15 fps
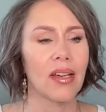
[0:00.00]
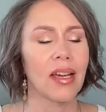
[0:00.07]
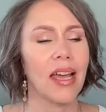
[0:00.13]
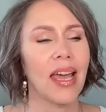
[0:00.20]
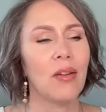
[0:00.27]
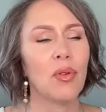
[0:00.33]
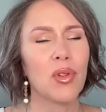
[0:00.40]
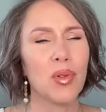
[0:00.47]

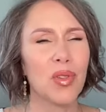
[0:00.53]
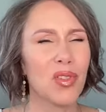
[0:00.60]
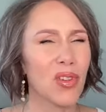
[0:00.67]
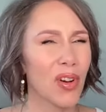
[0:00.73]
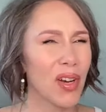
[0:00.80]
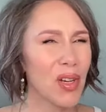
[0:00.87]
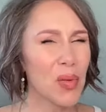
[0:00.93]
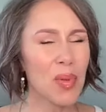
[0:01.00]
And which was
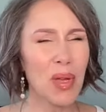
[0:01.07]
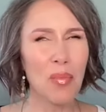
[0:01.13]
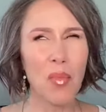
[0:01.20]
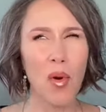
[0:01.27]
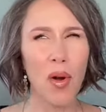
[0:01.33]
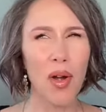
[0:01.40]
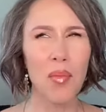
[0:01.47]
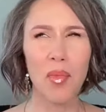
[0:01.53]
starting to be
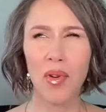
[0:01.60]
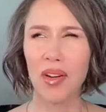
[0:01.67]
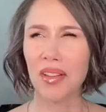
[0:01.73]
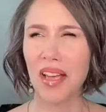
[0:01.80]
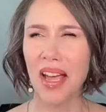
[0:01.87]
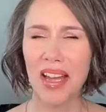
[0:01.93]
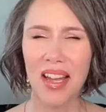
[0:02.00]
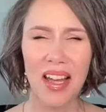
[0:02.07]
more and more
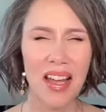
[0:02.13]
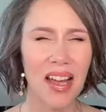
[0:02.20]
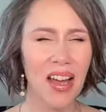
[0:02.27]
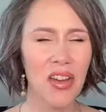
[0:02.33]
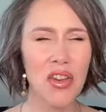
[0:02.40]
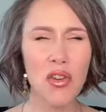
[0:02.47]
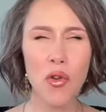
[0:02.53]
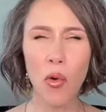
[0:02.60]
like
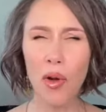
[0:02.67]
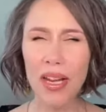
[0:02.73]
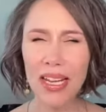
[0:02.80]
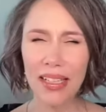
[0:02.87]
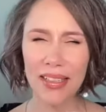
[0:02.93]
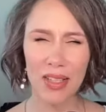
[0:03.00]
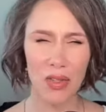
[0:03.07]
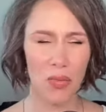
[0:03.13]

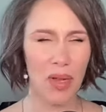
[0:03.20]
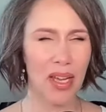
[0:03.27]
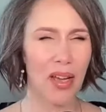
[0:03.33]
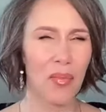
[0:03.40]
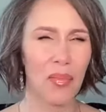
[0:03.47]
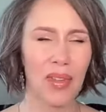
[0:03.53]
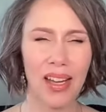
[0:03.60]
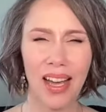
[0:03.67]
annoying to me.
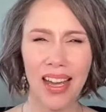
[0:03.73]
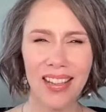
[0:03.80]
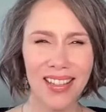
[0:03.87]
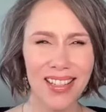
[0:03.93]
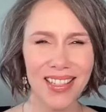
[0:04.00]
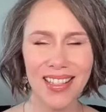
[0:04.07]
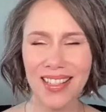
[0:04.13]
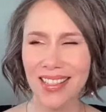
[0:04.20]
I'm like, I
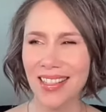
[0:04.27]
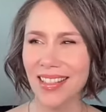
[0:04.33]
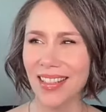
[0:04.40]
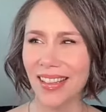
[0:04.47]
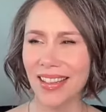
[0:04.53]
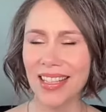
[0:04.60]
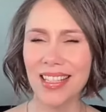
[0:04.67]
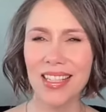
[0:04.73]
this is
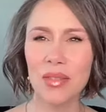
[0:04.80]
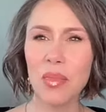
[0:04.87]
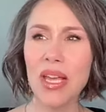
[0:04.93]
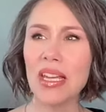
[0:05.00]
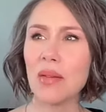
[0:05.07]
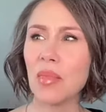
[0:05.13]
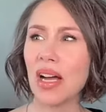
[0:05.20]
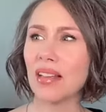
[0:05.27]
this is
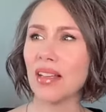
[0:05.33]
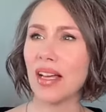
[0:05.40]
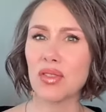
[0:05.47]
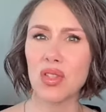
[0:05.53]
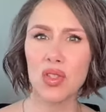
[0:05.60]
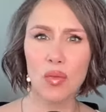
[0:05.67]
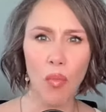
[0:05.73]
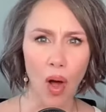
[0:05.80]
making my life
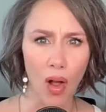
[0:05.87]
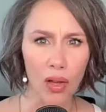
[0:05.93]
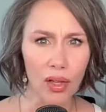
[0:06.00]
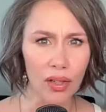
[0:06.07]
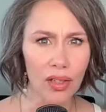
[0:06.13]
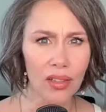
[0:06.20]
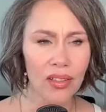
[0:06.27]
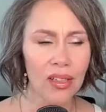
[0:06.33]

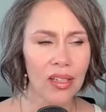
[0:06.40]
smaller.